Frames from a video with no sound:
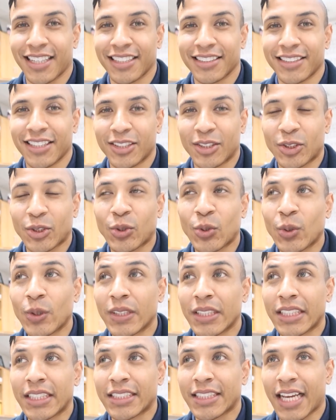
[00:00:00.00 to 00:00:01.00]
That is it.
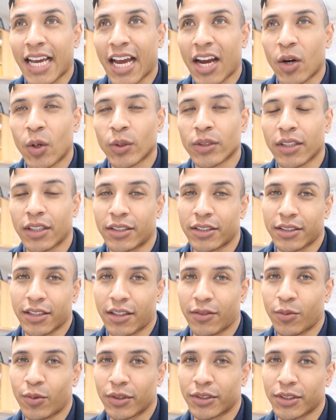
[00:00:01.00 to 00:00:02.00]
School is out. I just
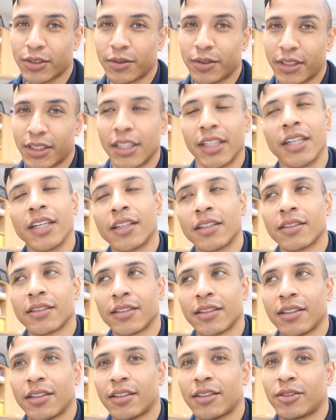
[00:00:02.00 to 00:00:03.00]
have one student here,
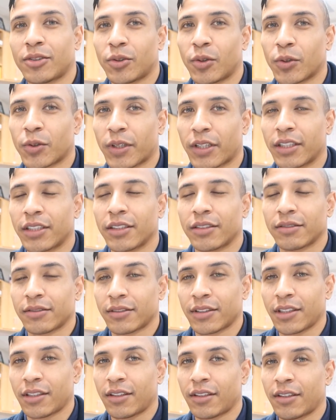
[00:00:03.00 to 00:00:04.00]
dual credit,
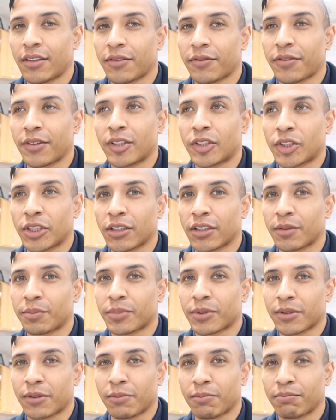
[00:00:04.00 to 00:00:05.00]
finishing
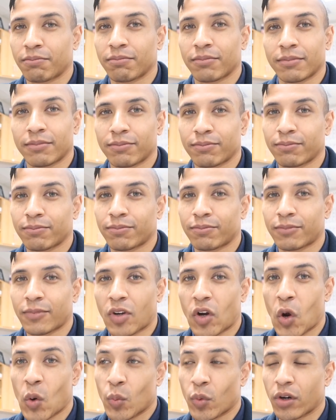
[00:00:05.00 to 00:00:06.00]
up some
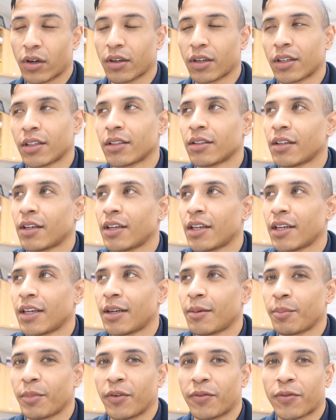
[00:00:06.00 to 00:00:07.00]
homework
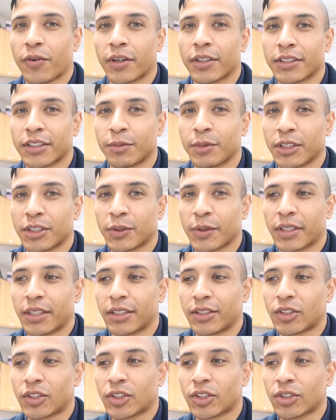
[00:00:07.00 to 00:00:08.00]
before I submit
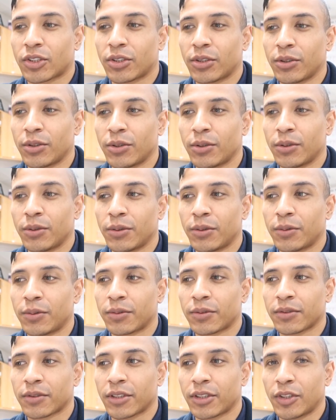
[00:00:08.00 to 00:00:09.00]
grades to
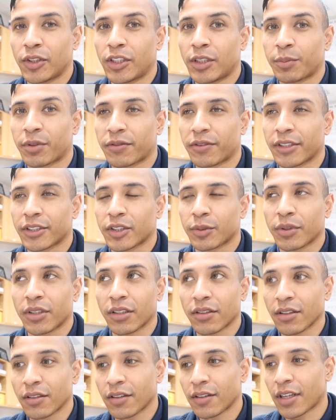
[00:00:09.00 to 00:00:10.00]
the U T professor.
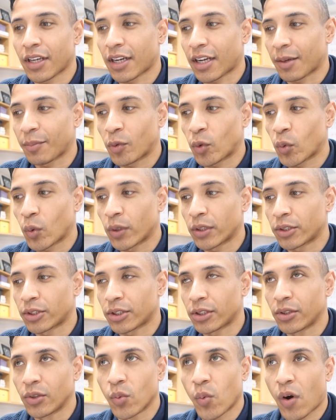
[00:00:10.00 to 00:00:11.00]
But other than that, I'm going
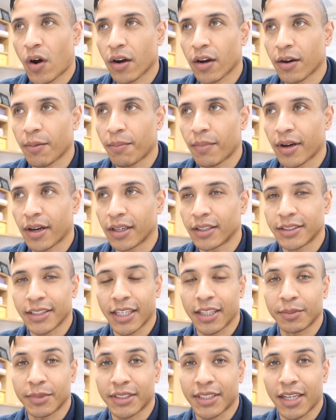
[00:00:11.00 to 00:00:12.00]
to walk my
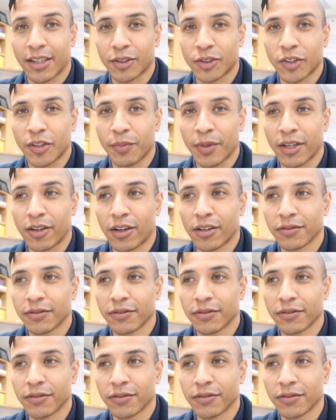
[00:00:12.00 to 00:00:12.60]
exams down to the main